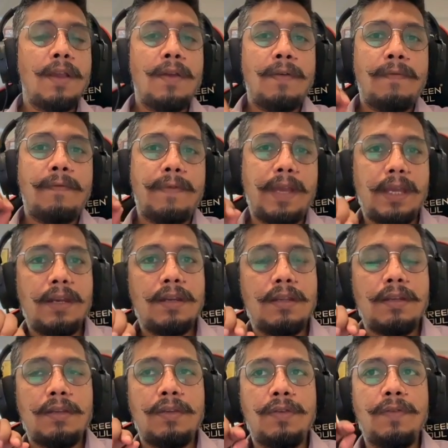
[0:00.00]
where
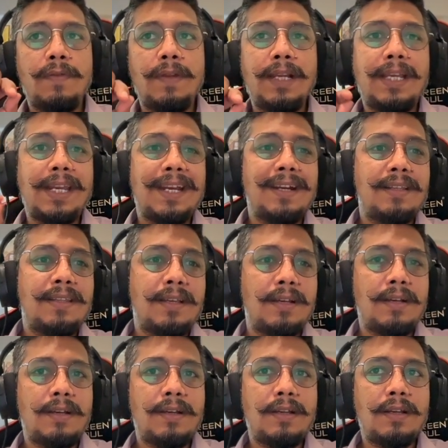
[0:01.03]
you will create
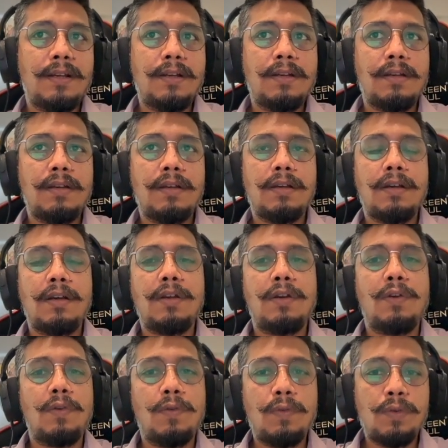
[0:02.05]
the
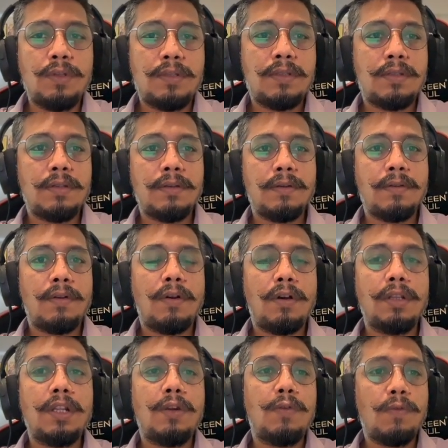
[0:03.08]
rules
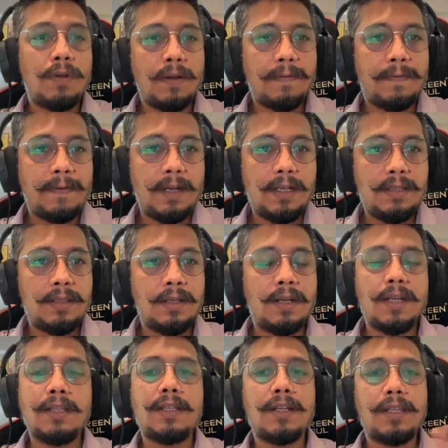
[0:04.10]
on the lookup fields
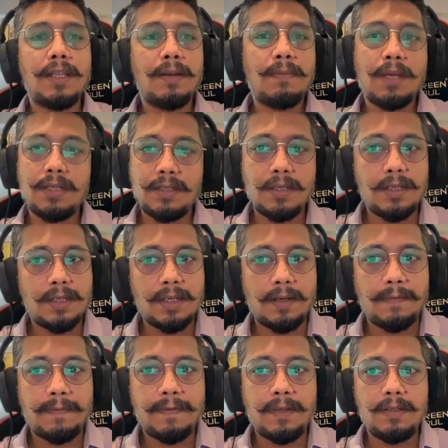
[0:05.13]
rather than master
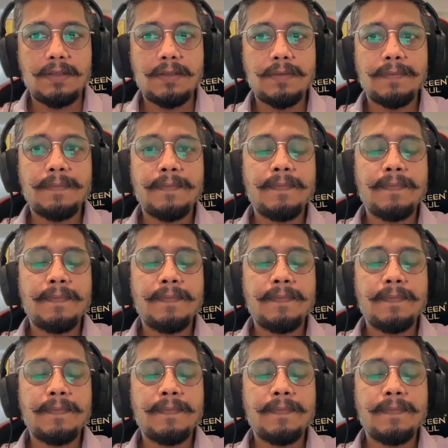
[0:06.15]
detail fields.